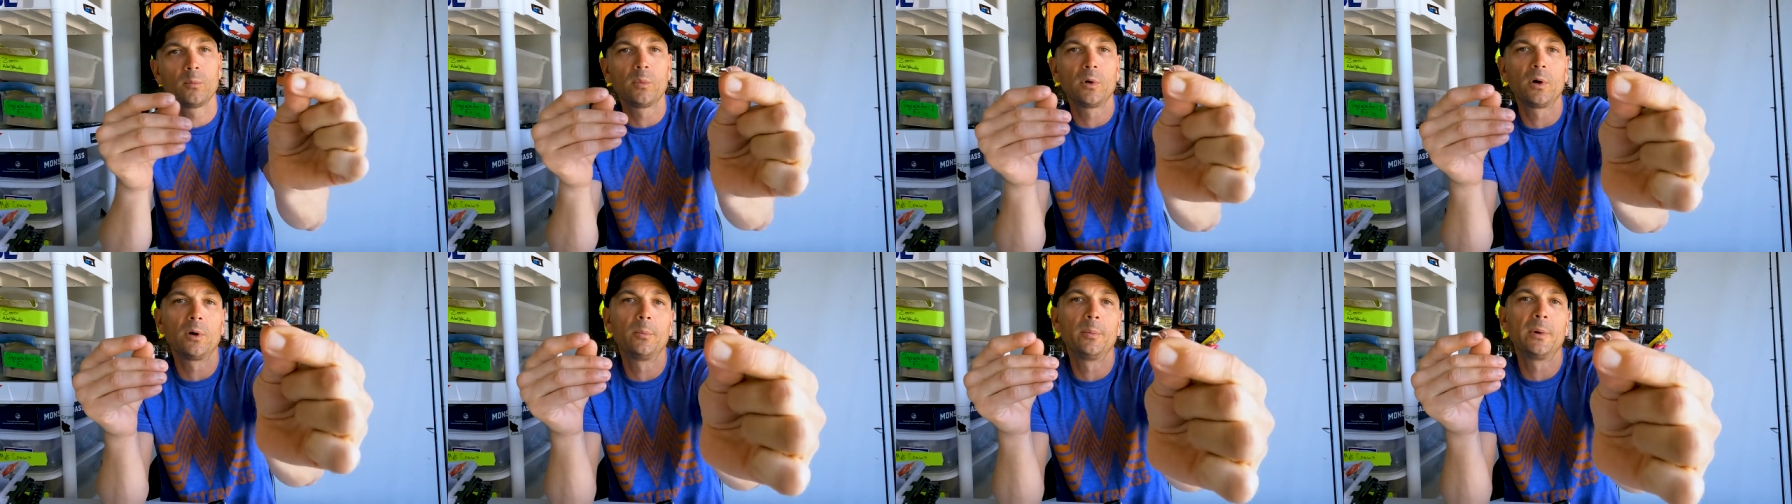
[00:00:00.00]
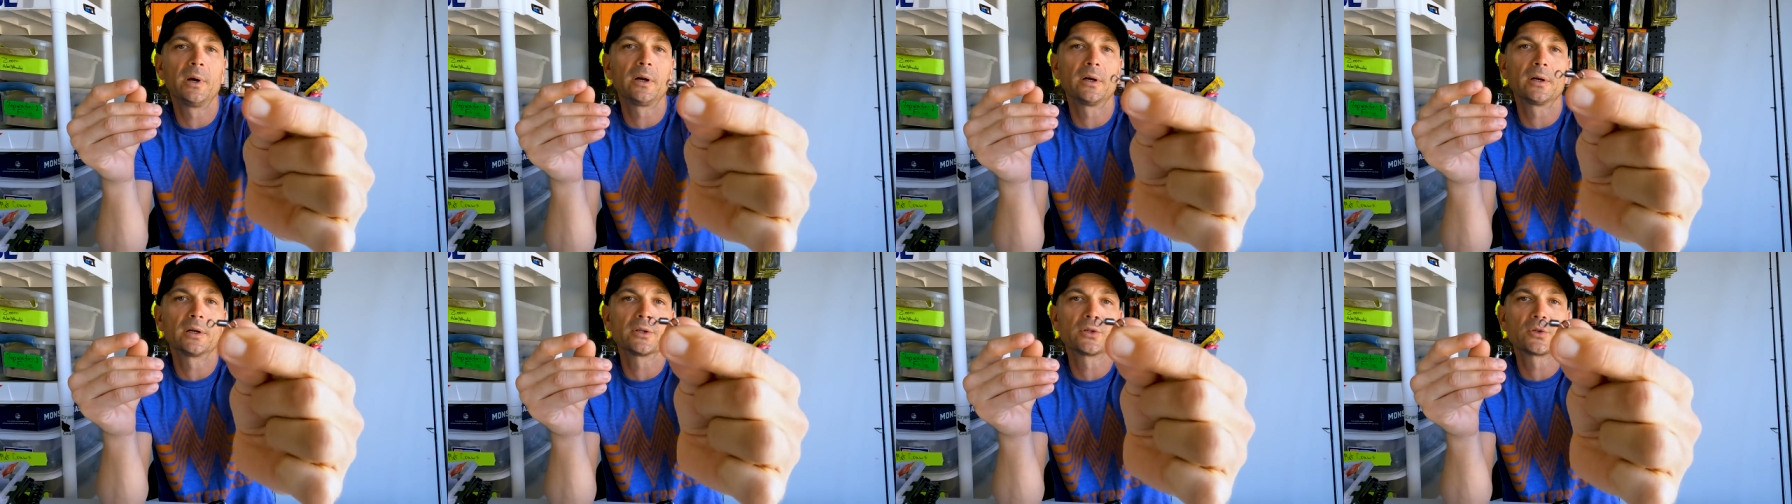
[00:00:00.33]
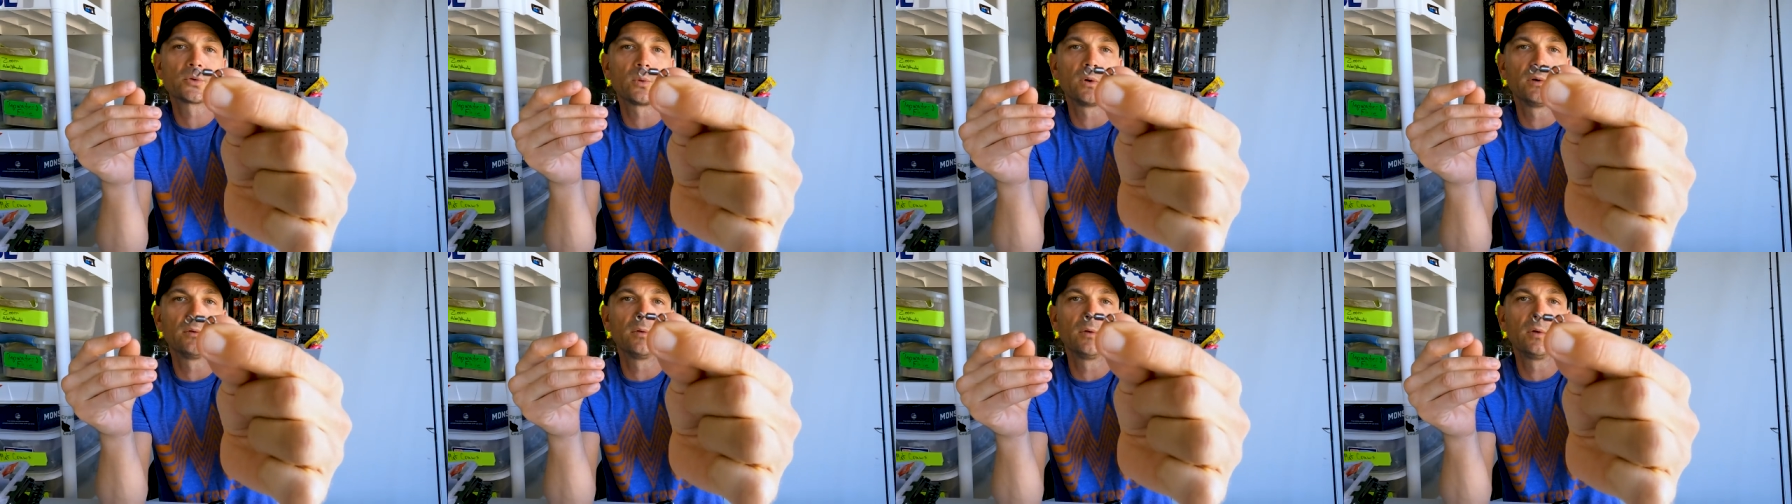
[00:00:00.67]
ball bearing
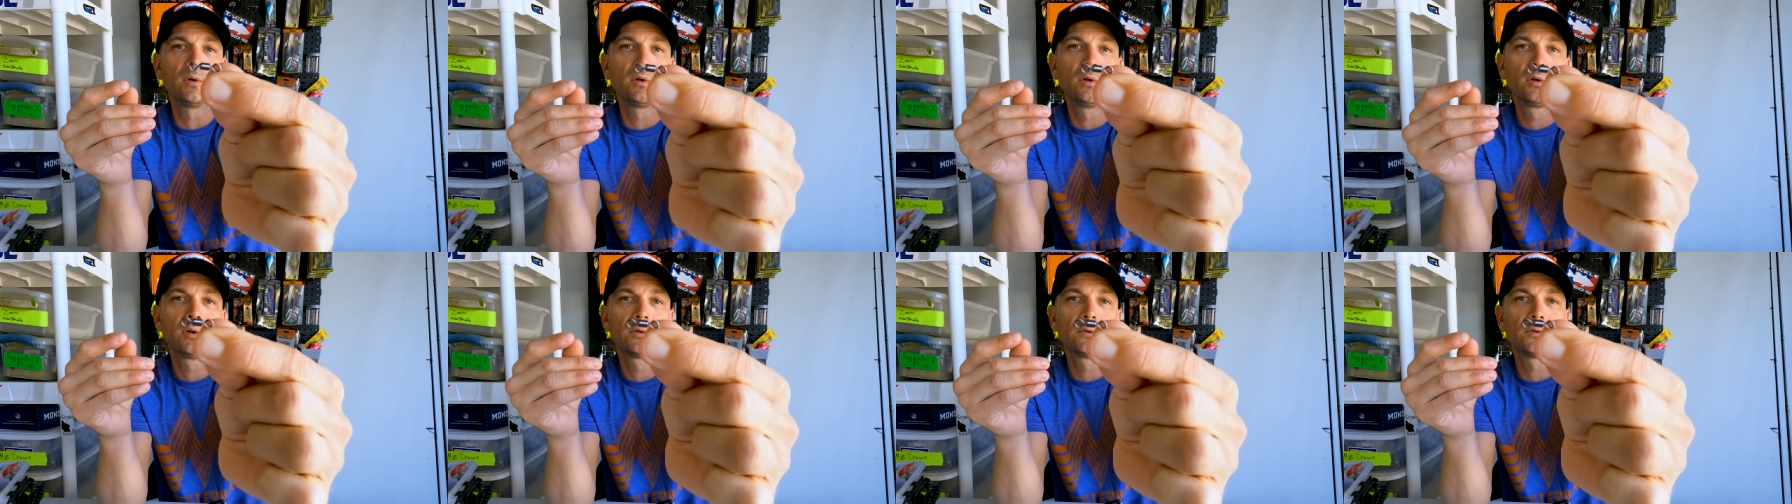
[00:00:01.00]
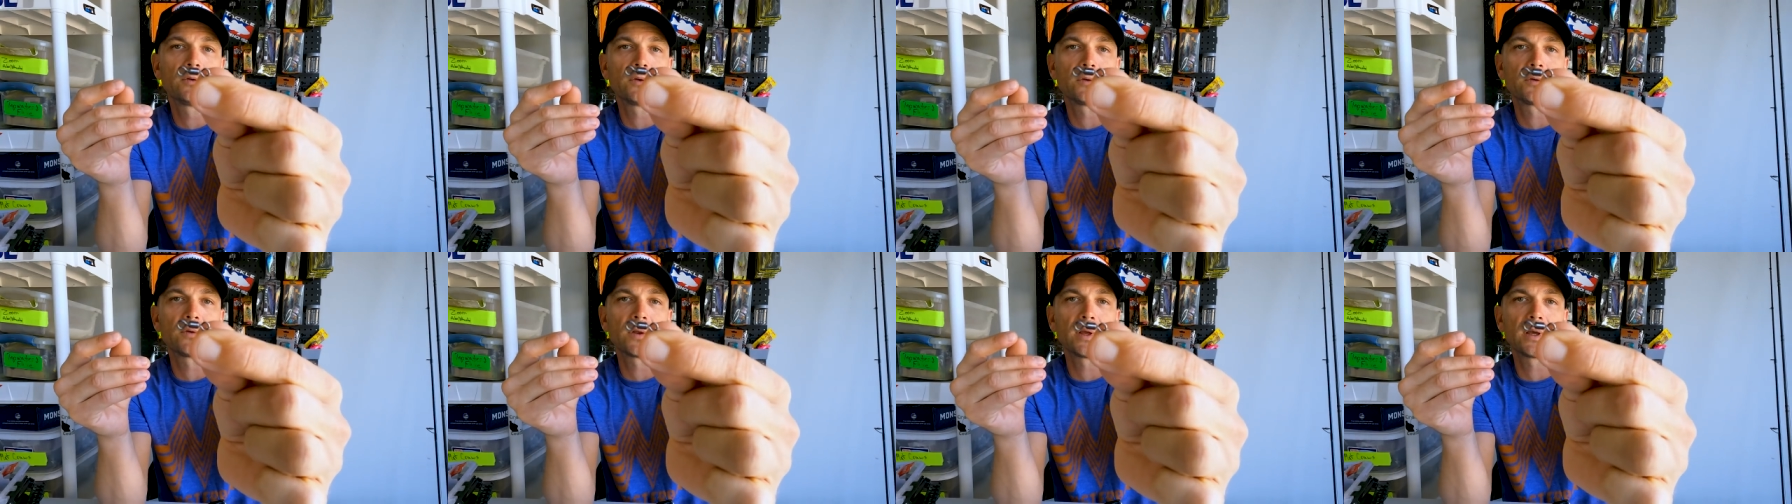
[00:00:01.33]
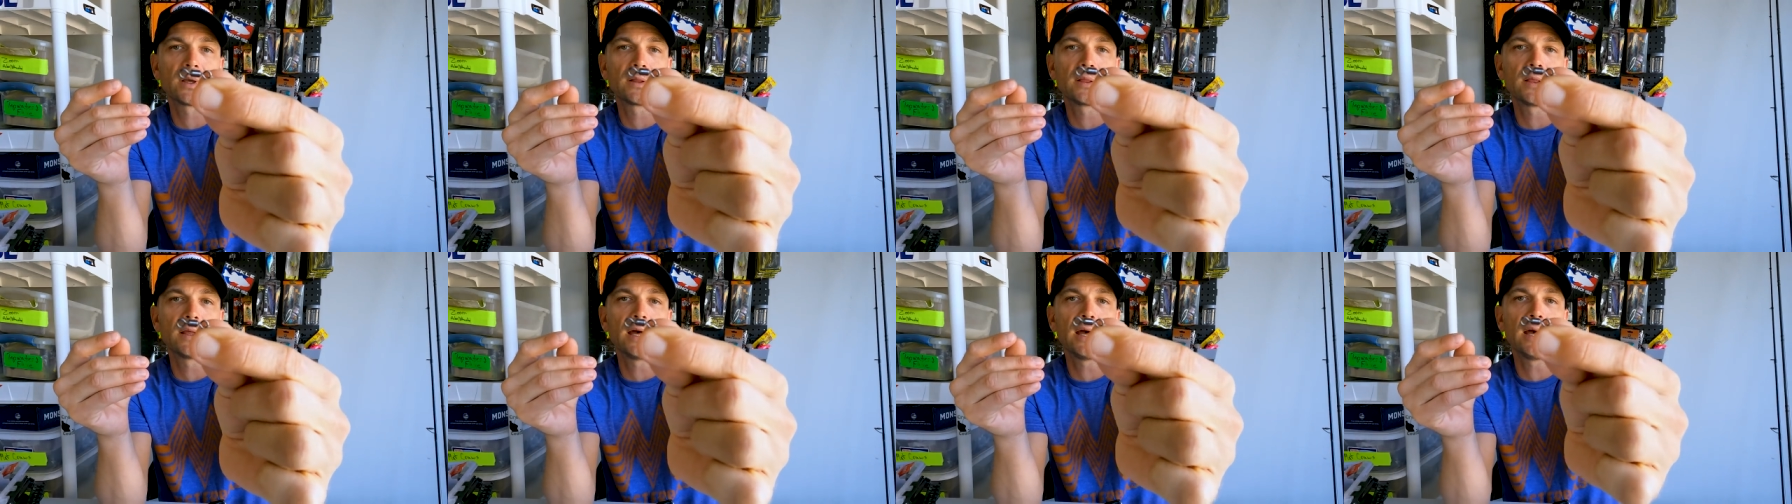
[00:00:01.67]
swivel, just
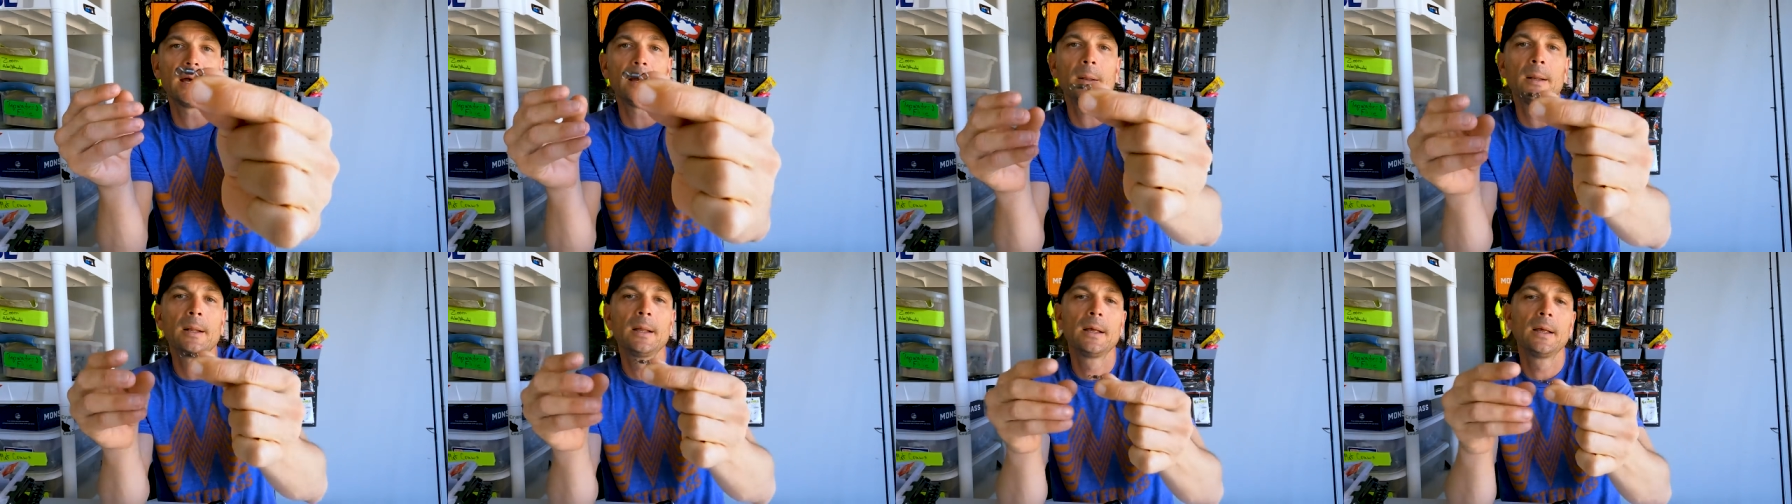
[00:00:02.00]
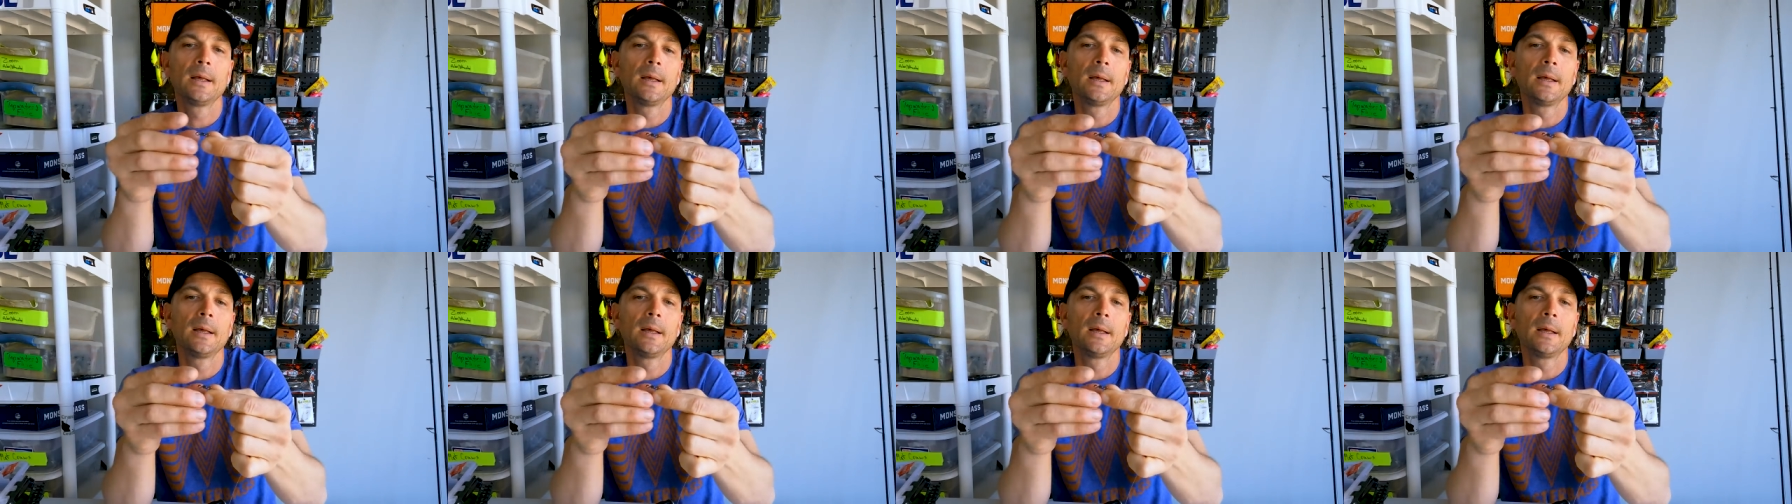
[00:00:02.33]
like that.